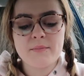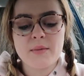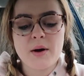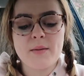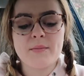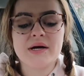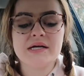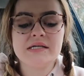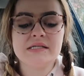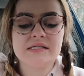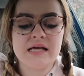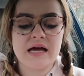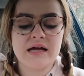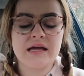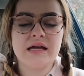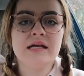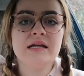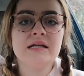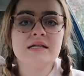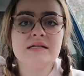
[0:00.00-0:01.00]
My
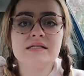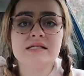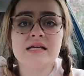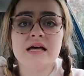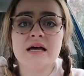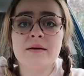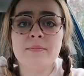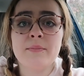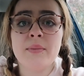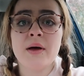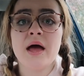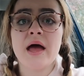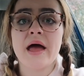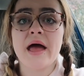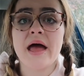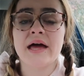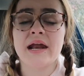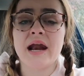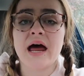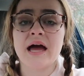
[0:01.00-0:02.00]
second tip,
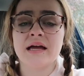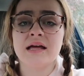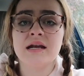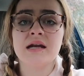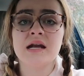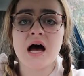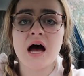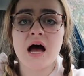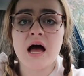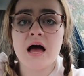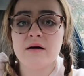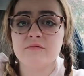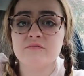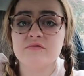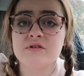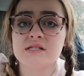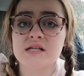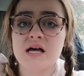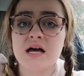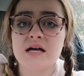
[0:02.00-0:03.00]
and I cannot
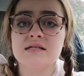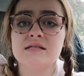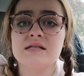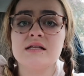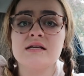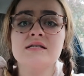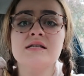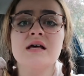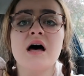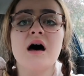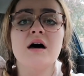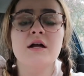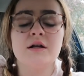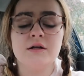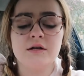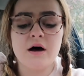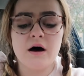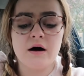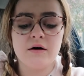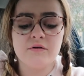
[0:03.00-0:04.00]
emphasize this
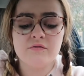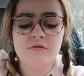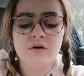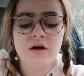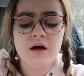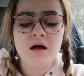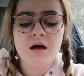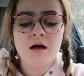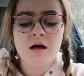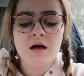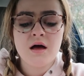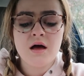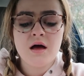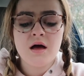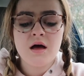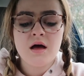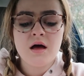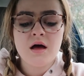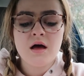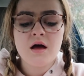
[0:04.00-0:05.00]
enough,
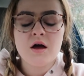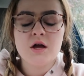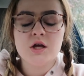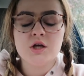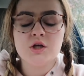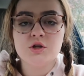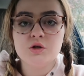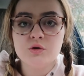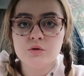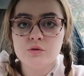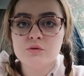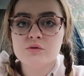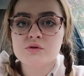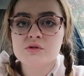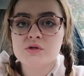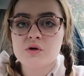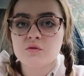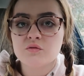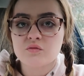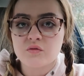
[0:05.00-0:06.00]

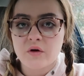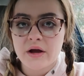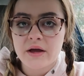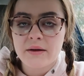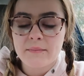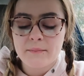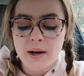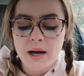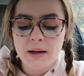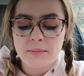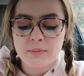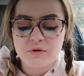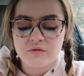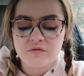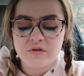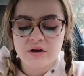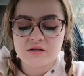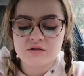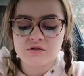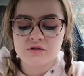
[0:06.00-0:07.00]
use Rate My
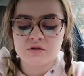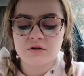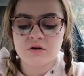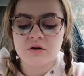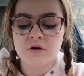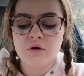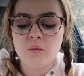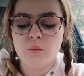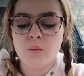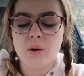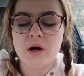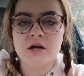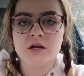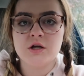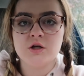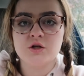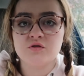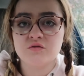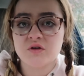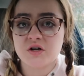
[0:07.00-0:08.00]
Professor when
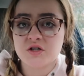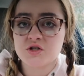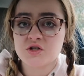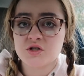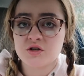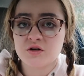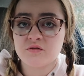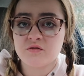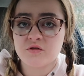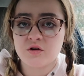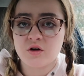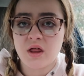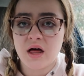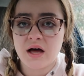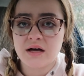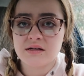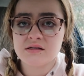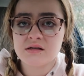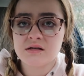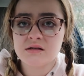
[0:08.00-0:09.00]
you're registering for
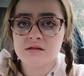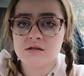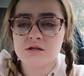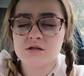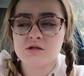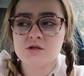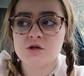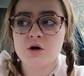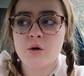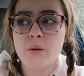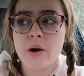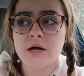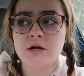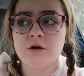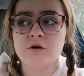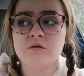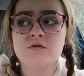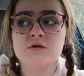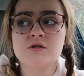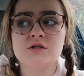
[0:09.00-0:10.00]
classes. So I
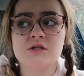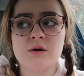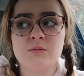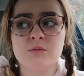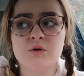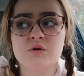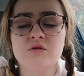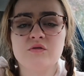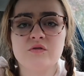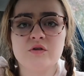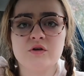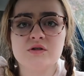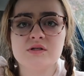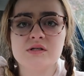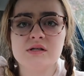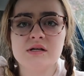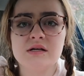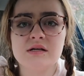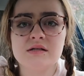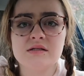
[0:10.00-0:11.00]
know for some
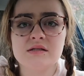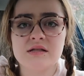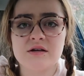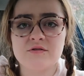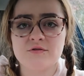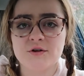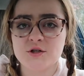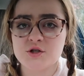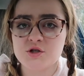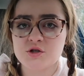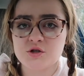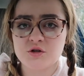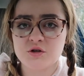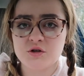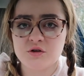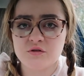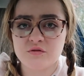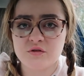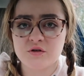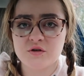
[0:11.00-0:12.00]
universities, they register
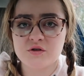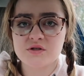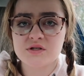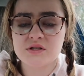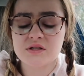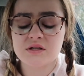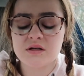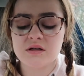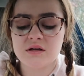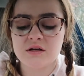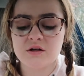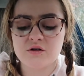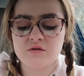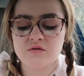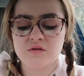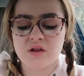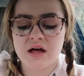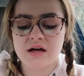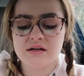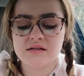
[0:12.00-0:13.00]
your first year
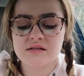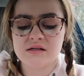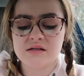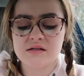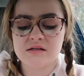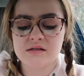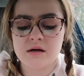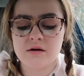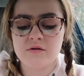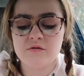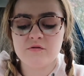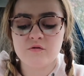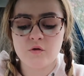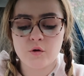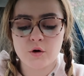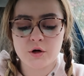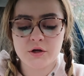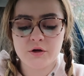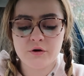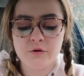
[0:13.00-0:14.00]
of classes
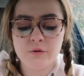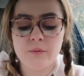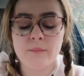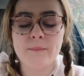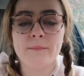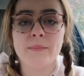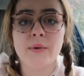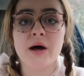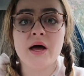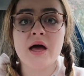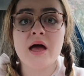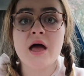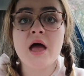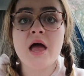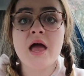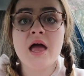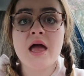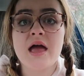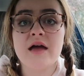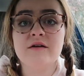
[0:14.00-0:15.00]
for you, but
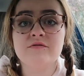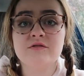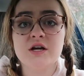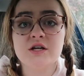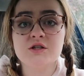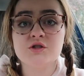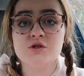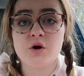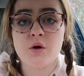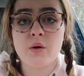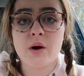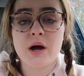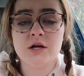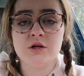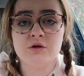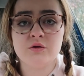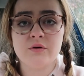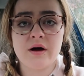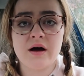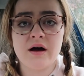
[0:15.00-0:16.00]
if they don't
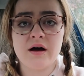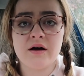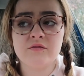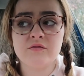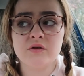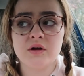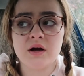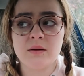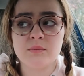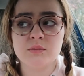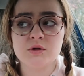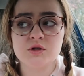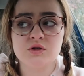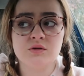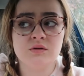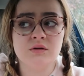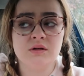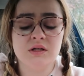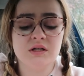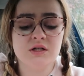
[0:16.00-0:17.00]
and you have an
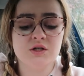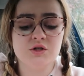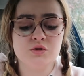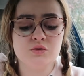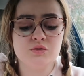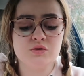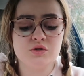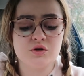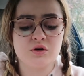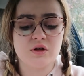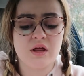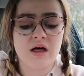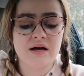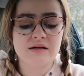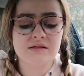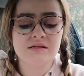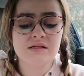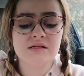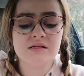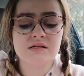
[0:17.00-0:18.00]
opportunity to choose your
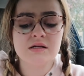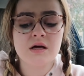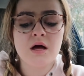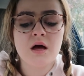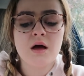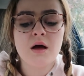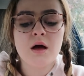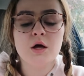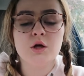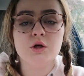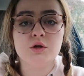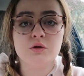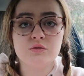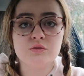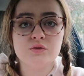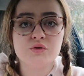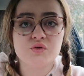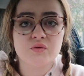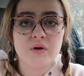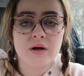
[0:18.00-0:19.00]
classes,
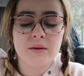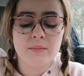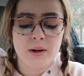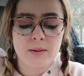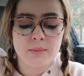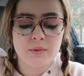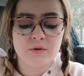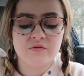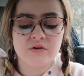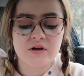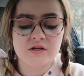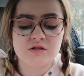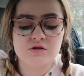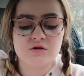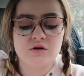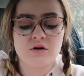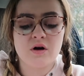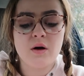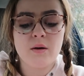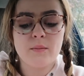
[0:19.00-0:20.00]
use Rate My
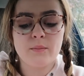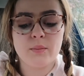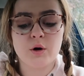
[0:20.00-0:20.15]
Professor.